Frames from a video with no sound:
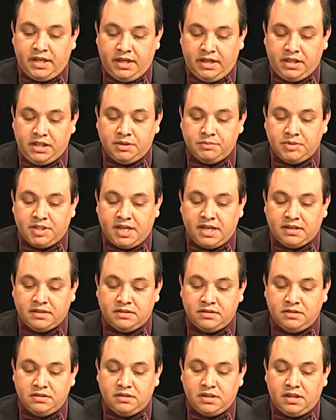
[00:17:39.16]
income
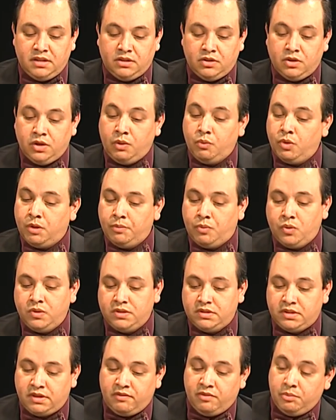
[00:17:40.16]
taxes, and
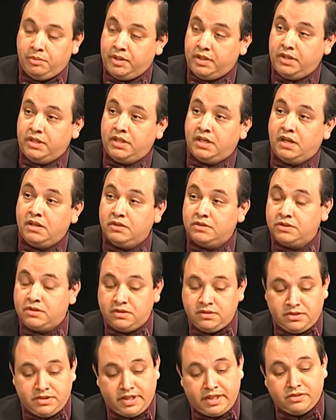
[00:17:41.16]
$31.7 million
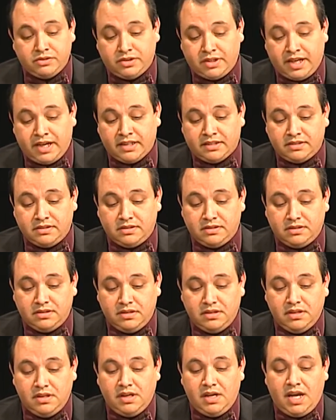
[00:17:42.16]
in sales taxes,
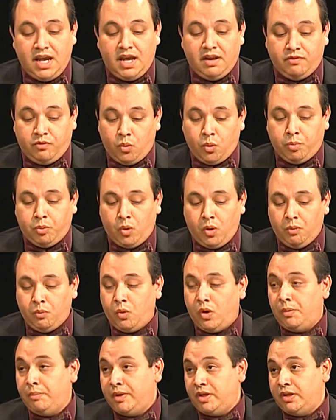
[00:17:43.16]
and $4.1
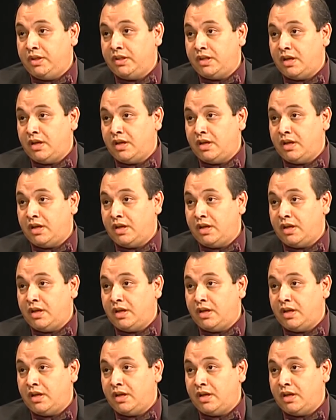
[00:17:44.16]
million